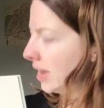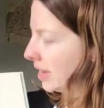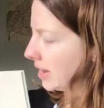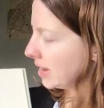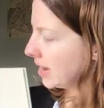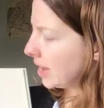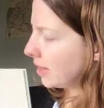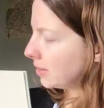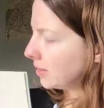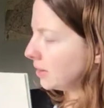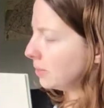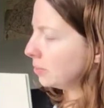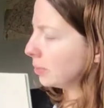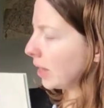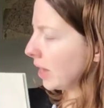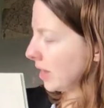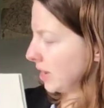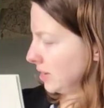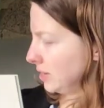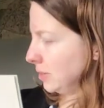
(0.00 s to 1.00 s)
Nellie
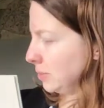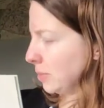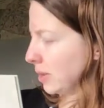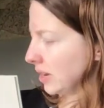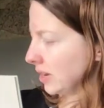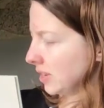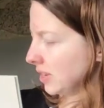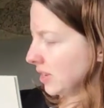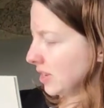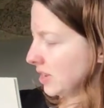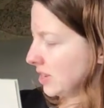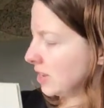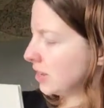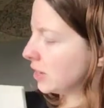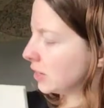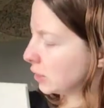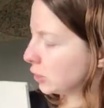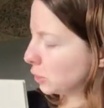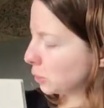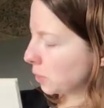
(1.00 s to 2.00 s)
Bly's Monkey,
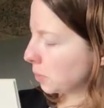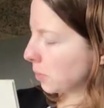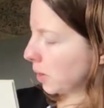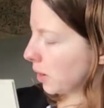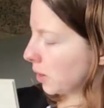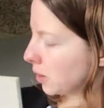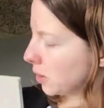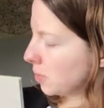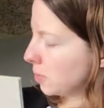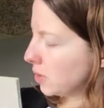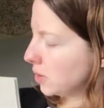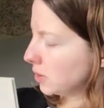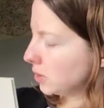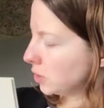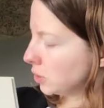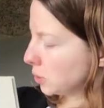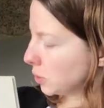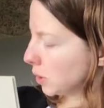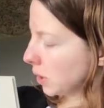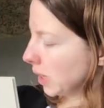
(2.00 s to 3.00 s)
his remarkable
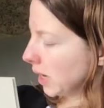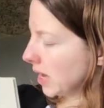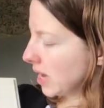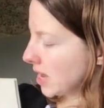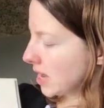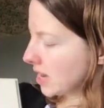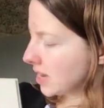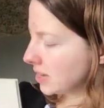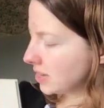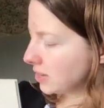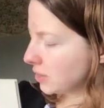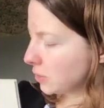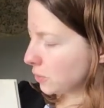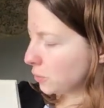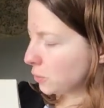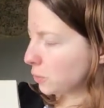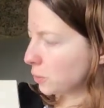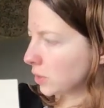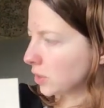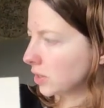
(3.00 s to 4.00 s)
story in his
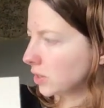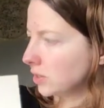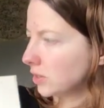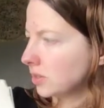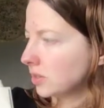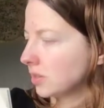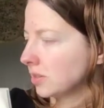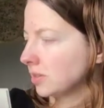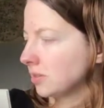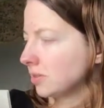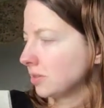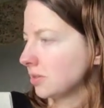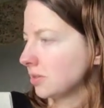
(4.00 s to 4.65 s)
own words.